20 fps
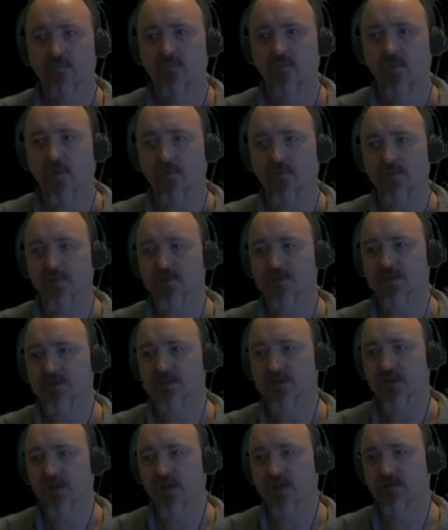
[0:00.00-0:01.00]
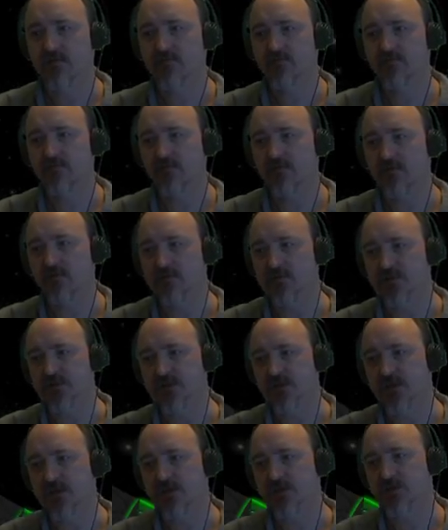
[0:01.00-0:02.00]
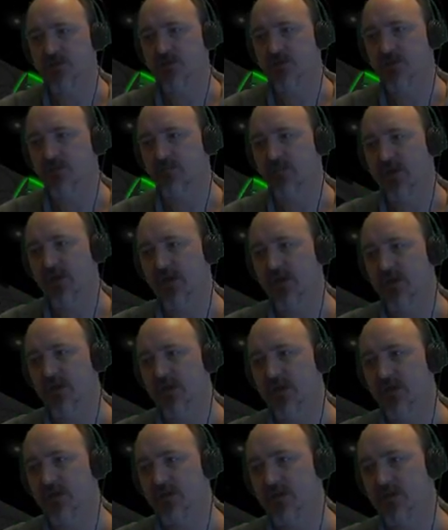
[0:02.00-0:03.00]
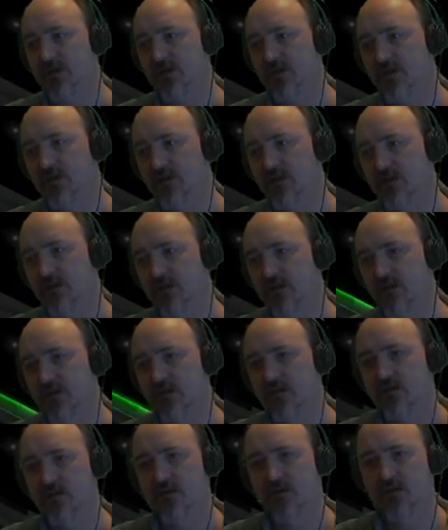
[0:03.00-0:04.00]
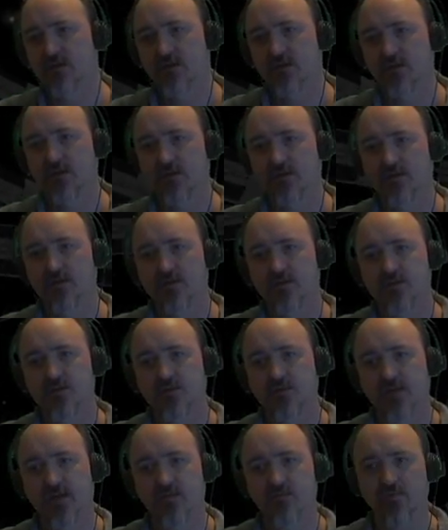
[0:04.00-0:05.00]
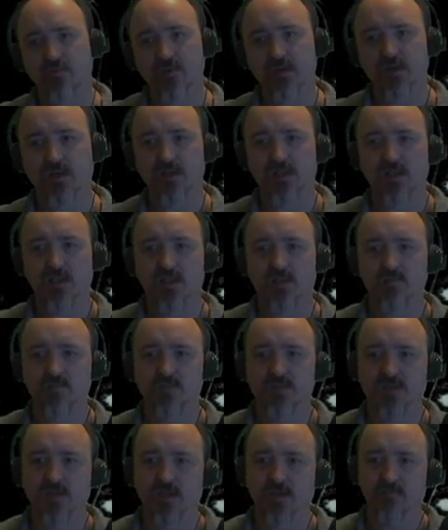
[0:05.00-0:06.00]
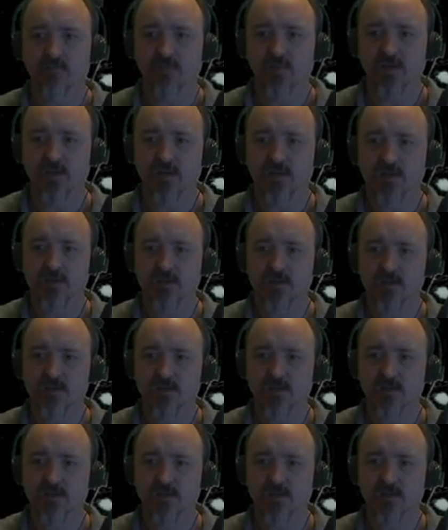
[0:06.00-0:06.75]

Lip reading: Oh, this doesn't have RCS on the back end, so that would be clumsy at best.